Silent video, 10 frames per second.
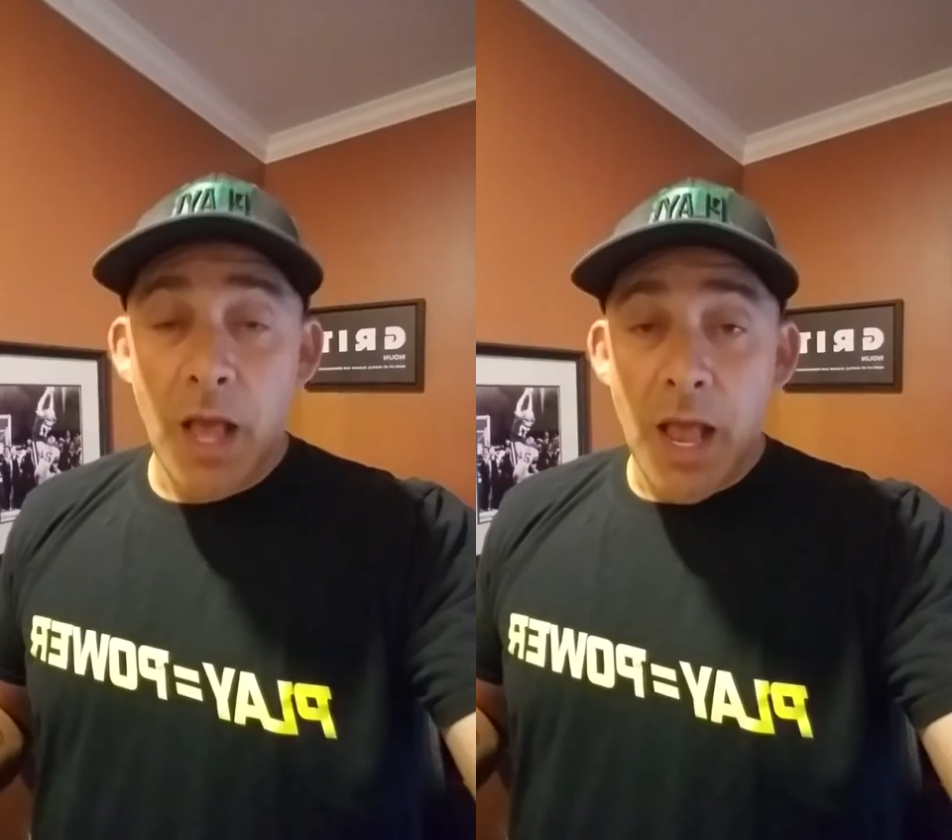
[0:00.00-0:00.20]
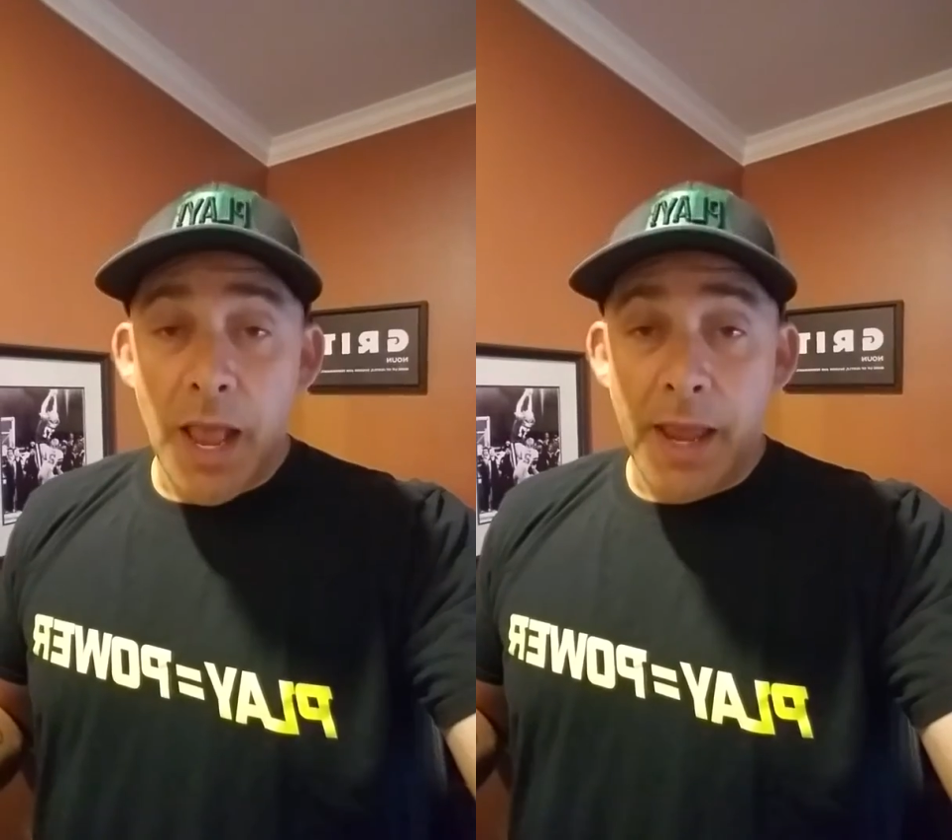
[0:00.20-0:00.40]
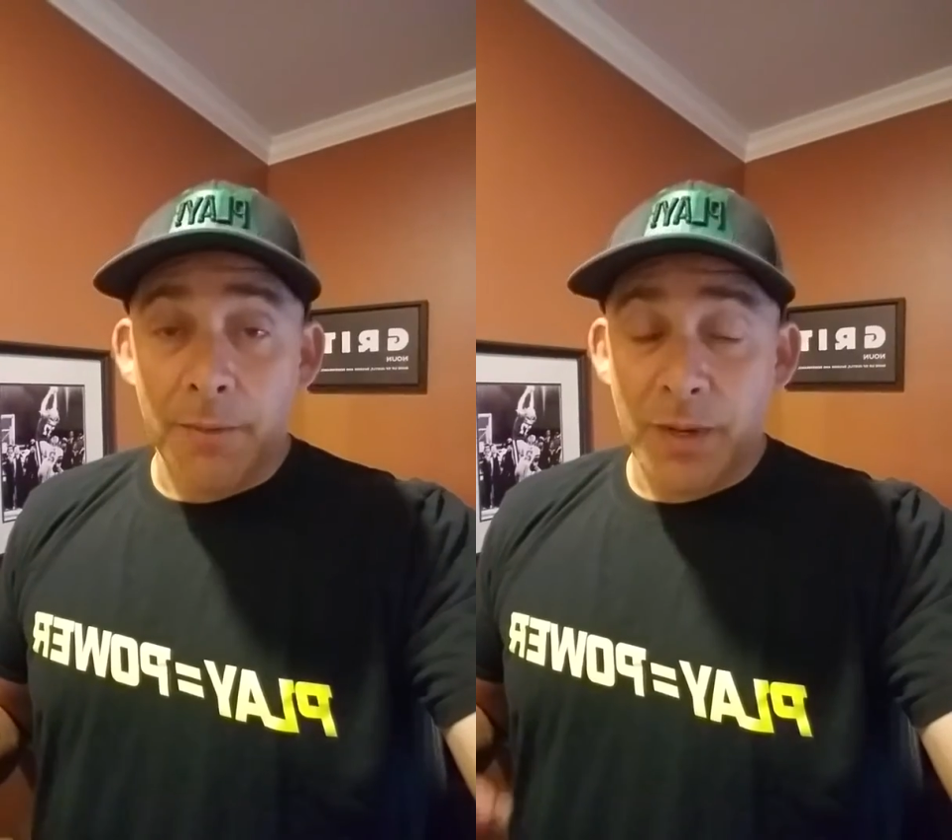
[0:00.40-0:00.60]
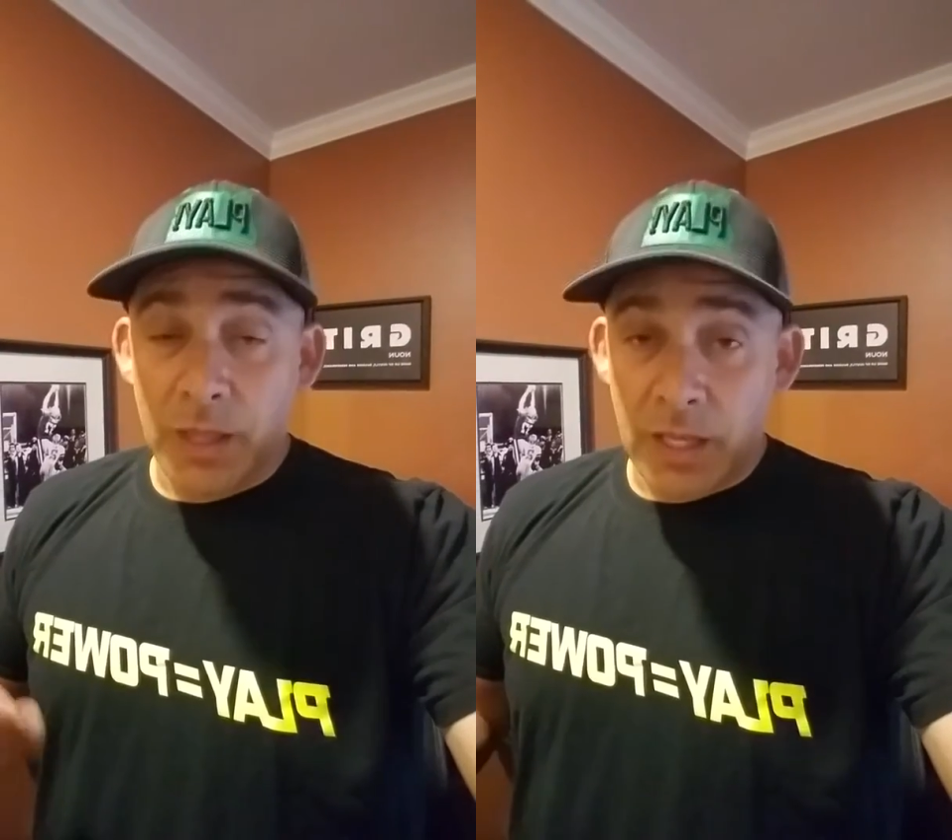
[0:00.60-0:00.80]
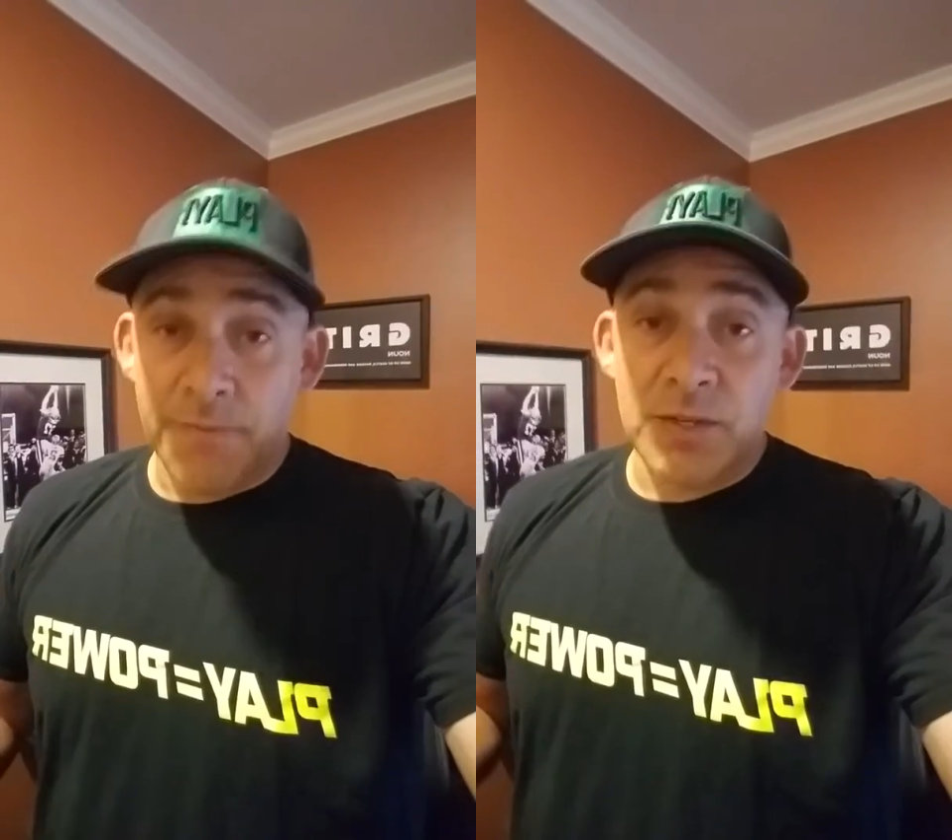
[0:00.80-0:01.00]
and we'd
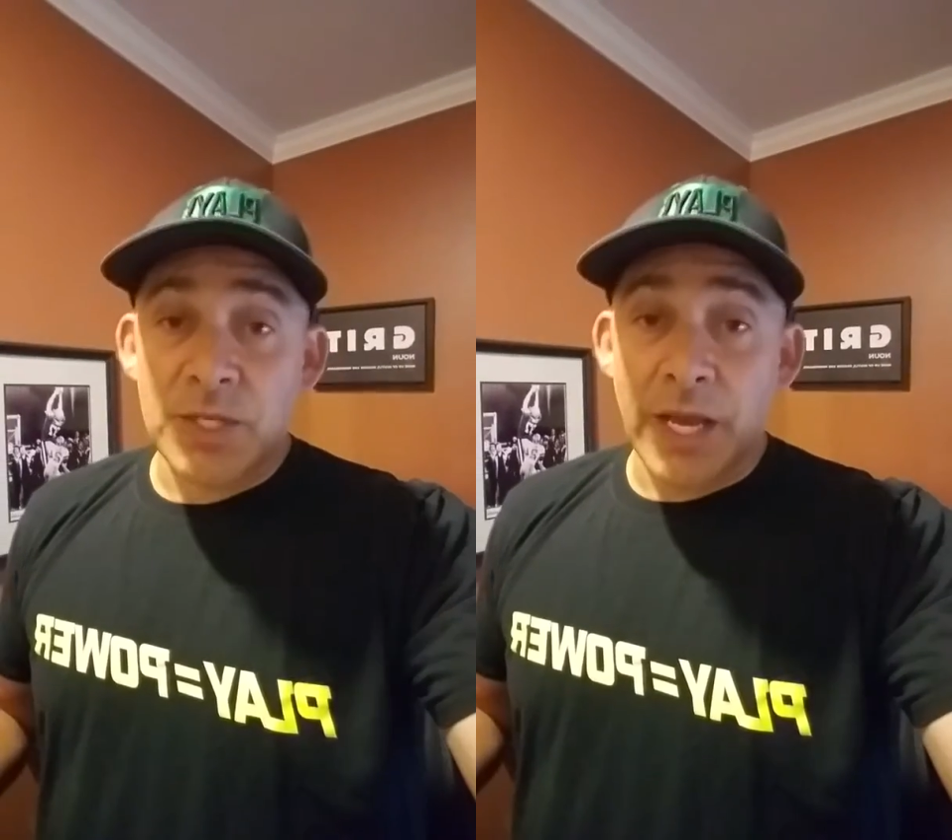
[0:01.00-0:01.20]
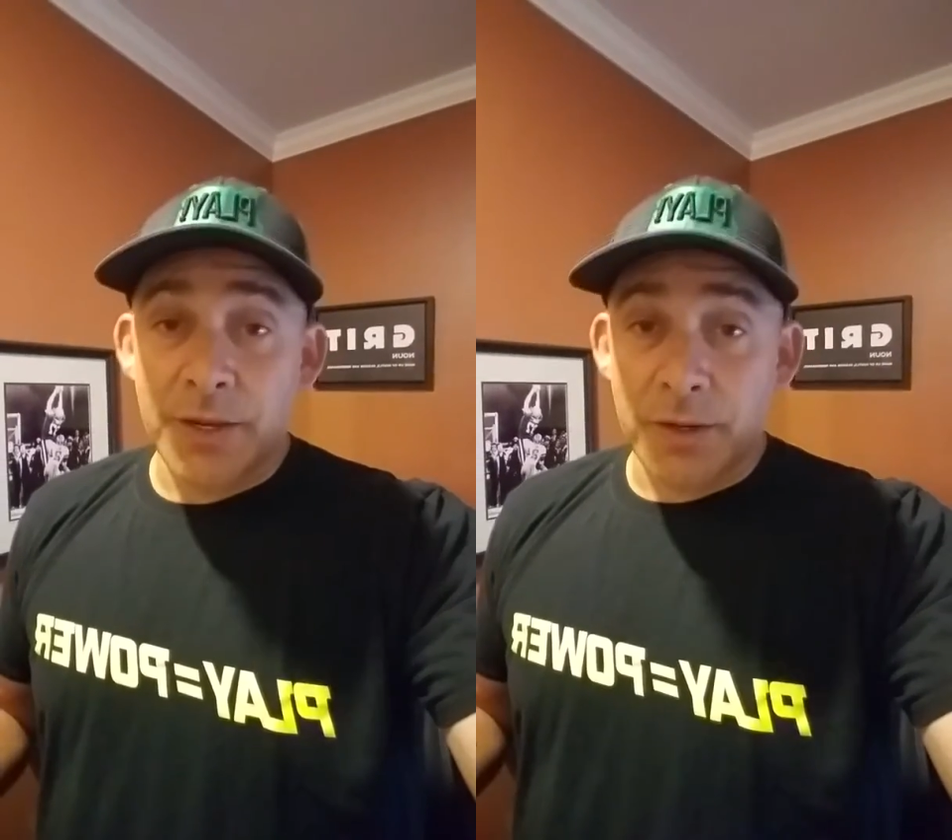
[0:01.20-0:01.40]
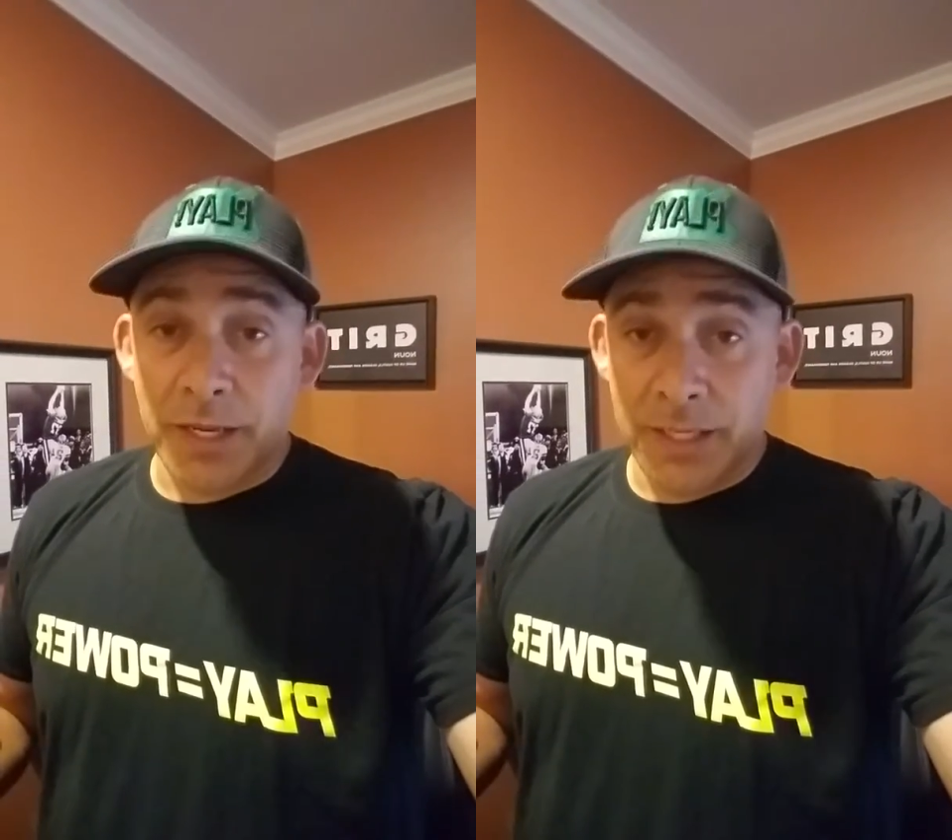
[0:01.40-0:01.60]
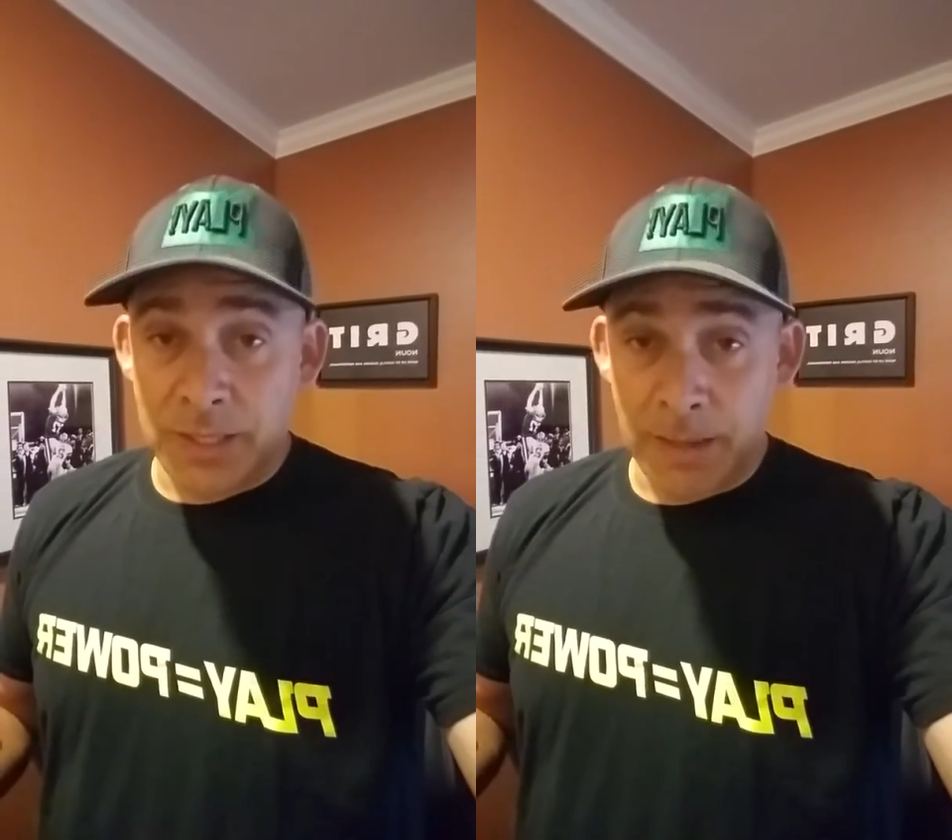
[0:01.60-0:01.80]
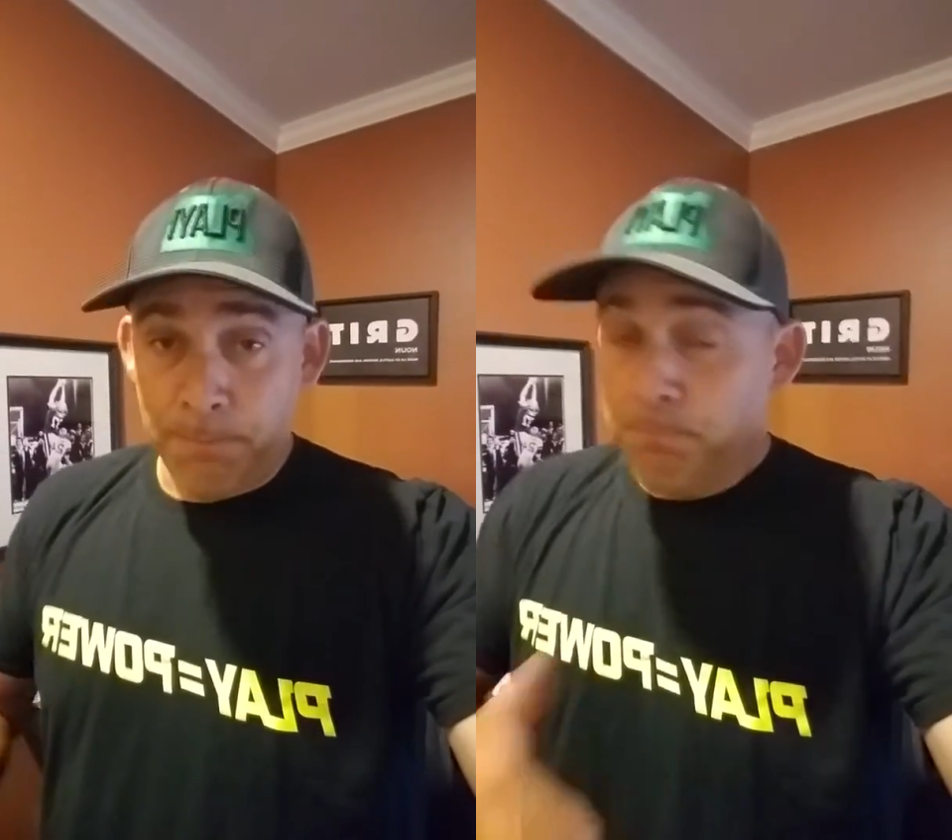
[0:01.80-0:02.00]
love to sign your kids
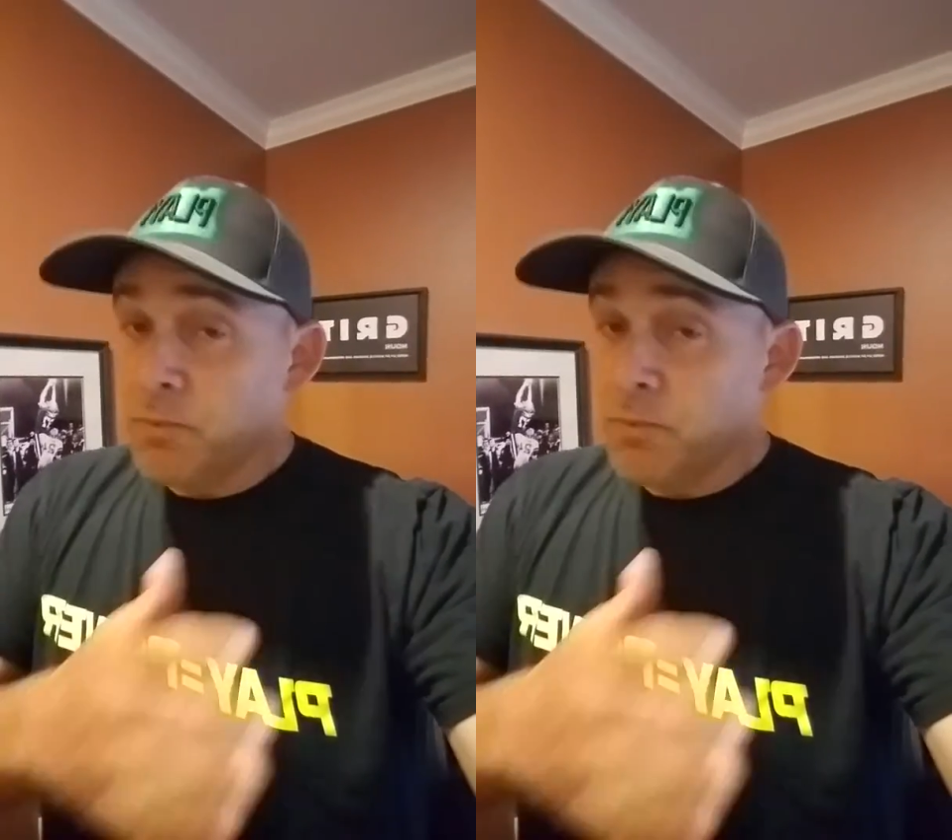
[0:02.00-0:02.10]
up